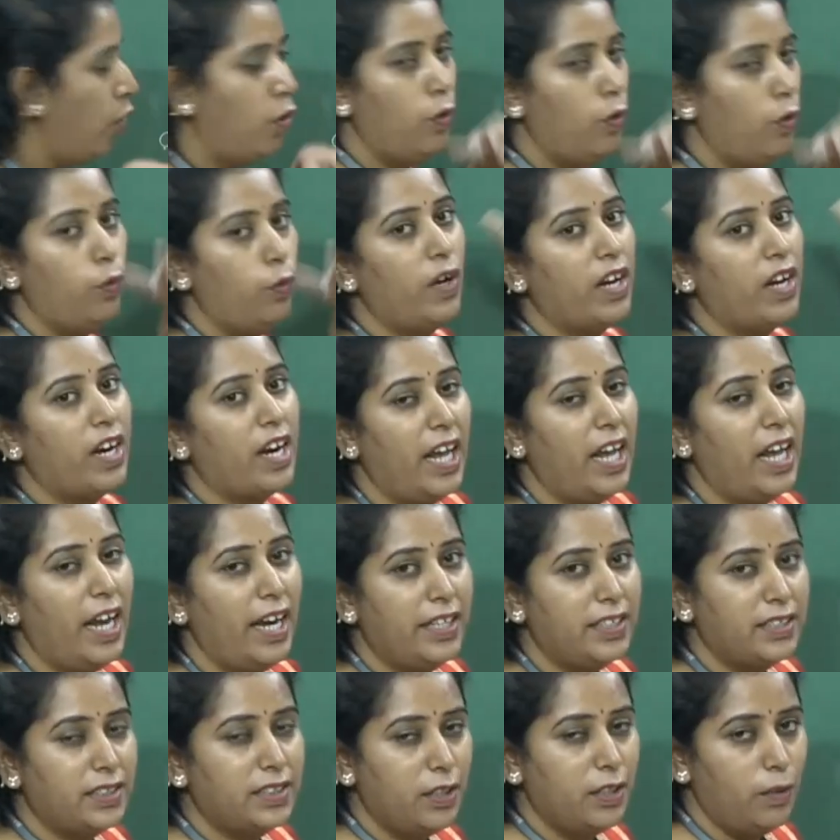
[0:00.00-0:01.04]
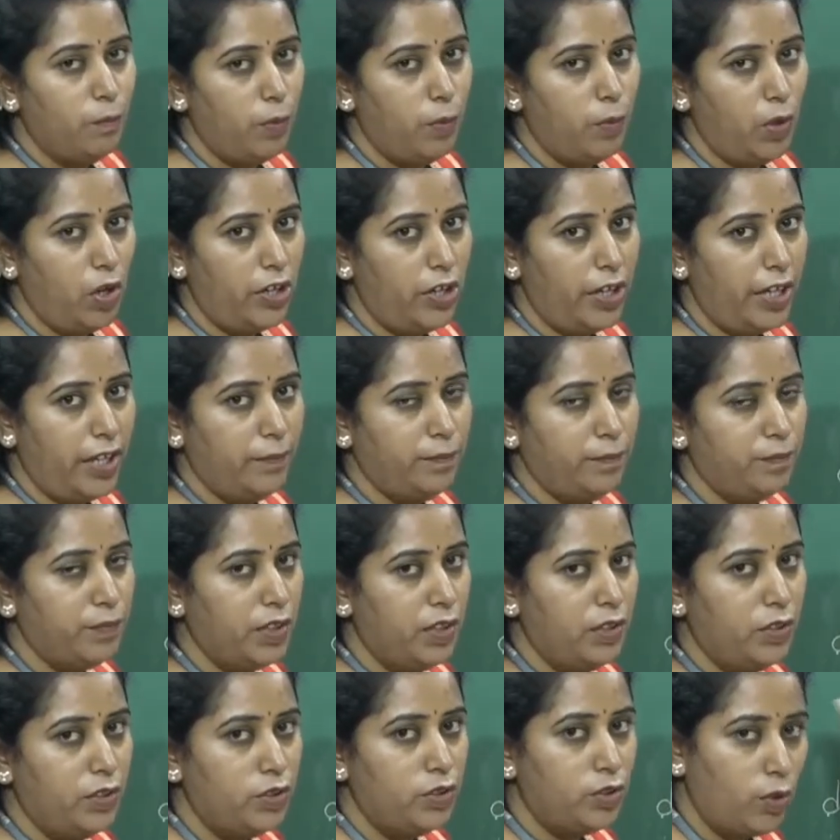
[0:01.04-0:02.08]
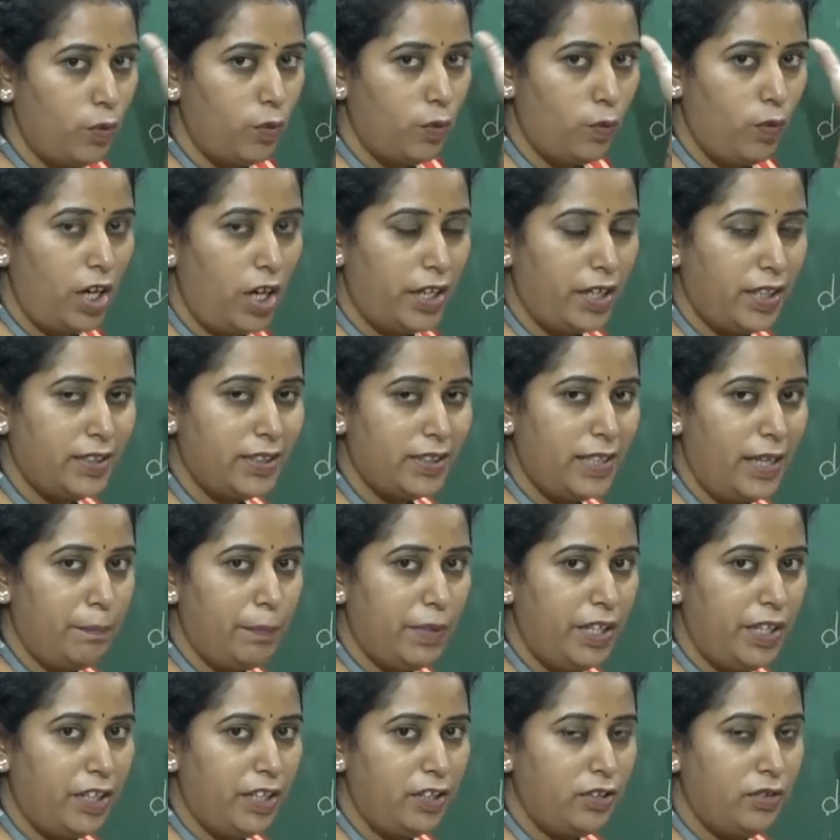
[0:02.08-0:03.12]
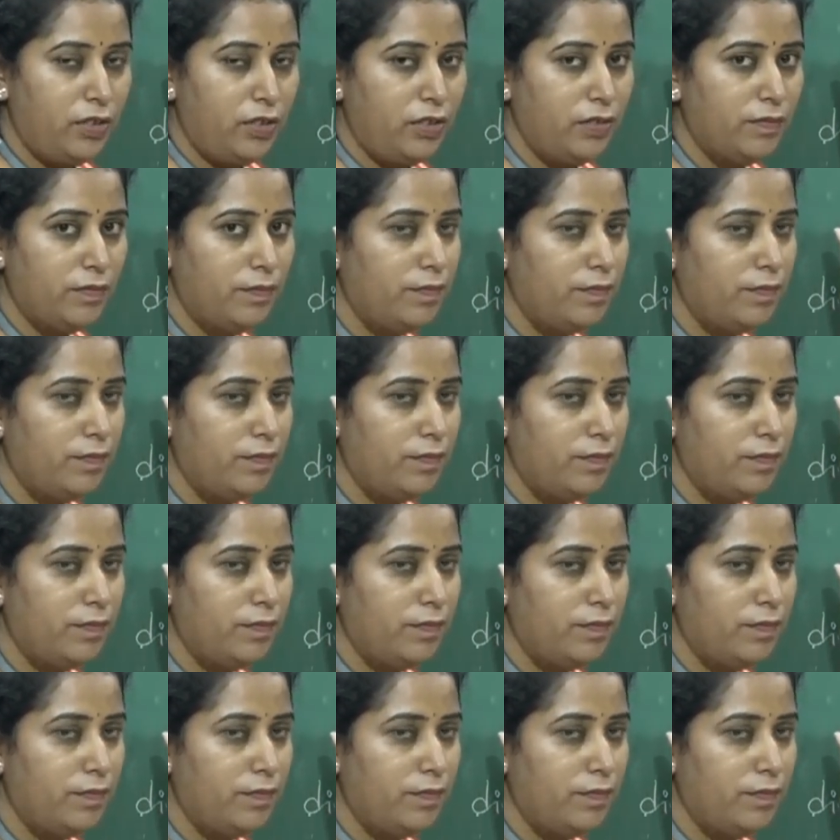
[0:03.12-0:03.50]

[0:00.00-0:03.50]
overrides body. So what is happening?